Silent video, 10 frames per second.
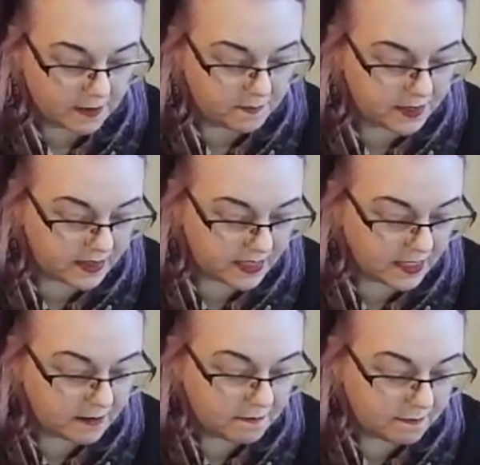but
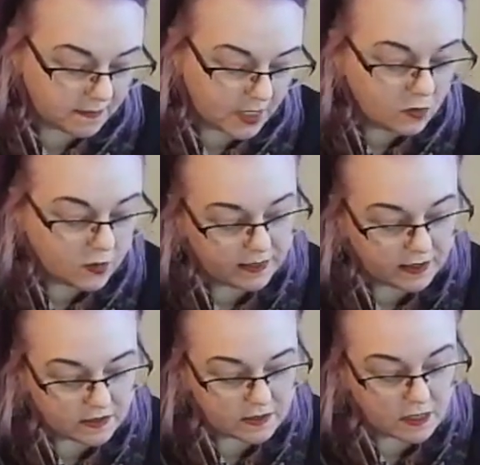then, oh, and
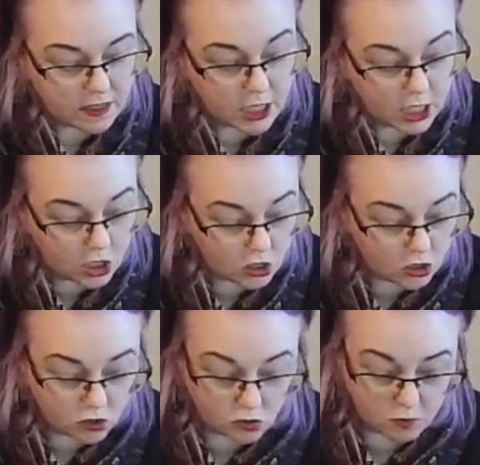there's a
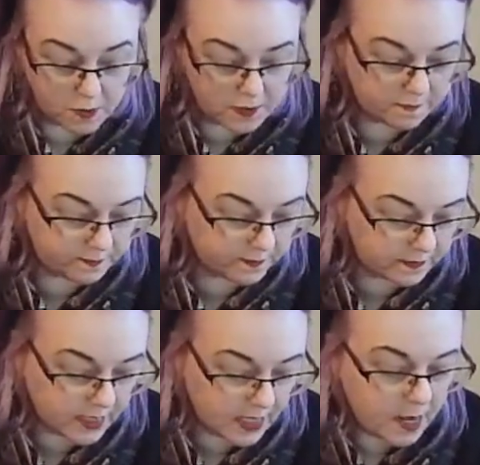comb,
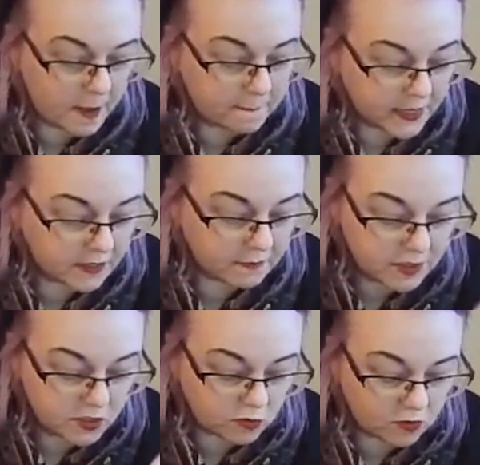but the
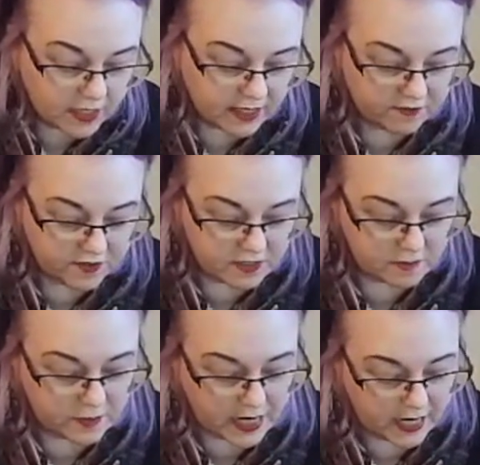majority of
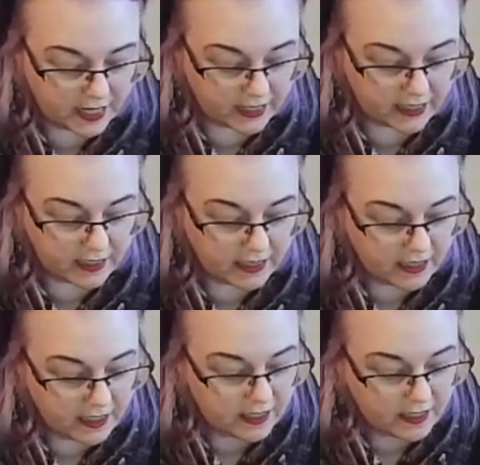this bag
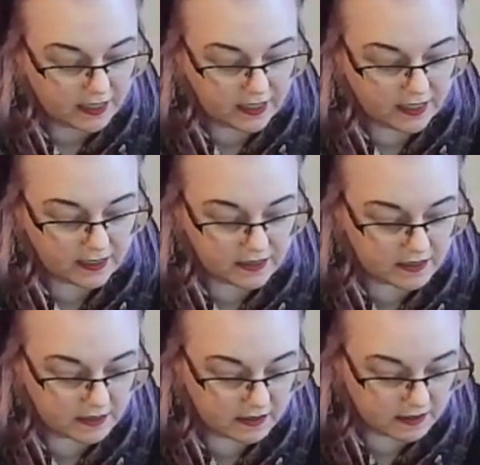
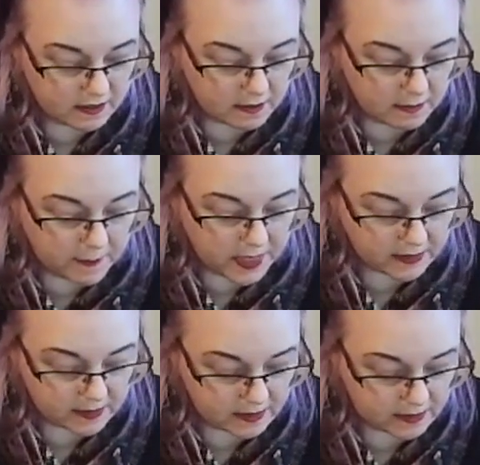is
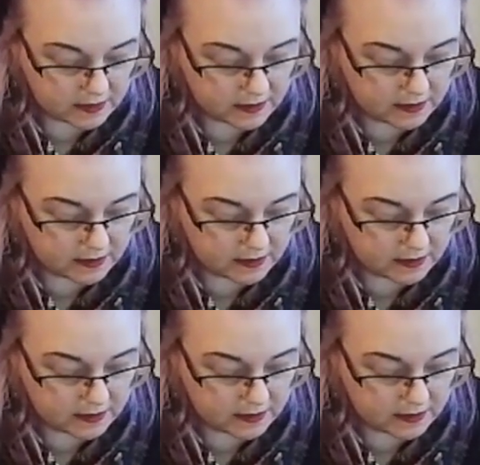buttons.